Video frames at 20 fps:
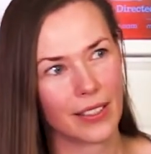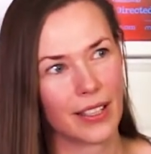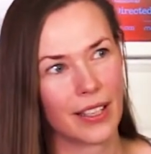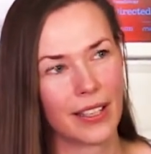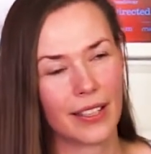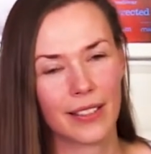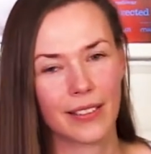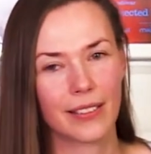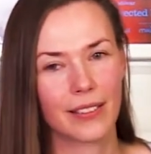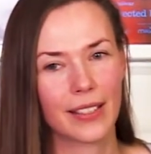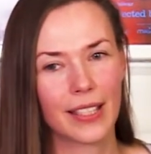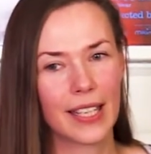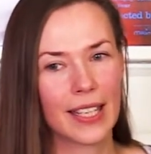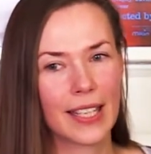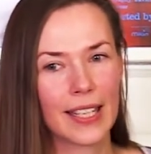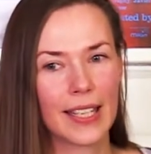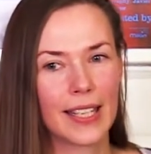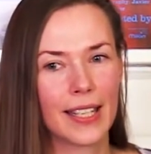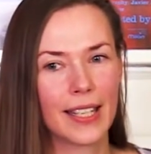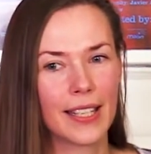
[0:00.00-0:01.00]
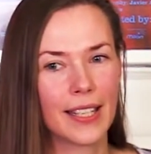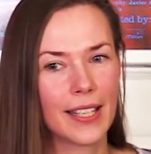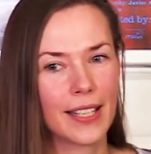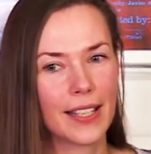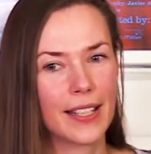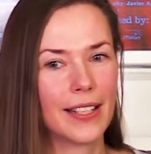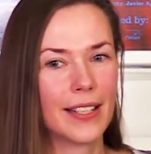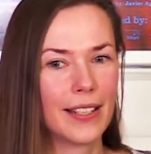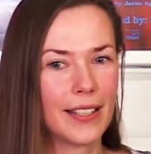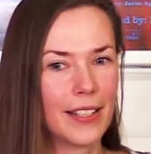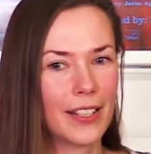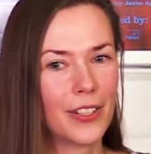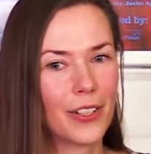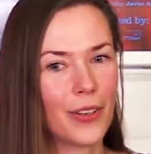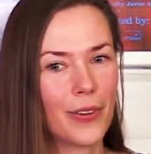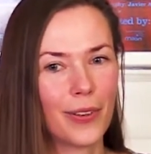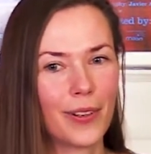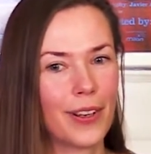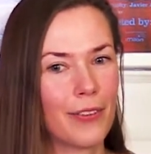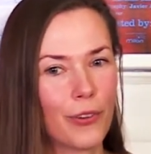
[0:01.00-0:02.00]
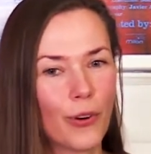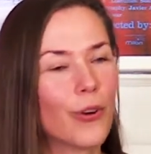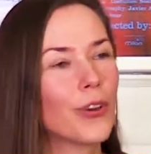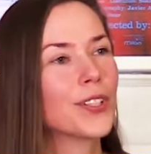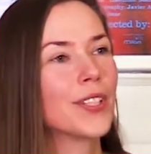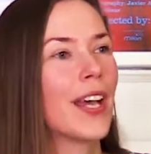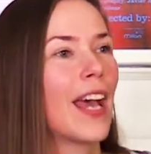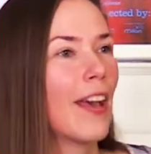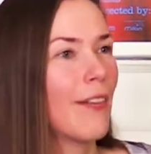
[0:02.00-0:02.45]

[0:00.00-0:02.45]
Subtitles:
And you know, of course I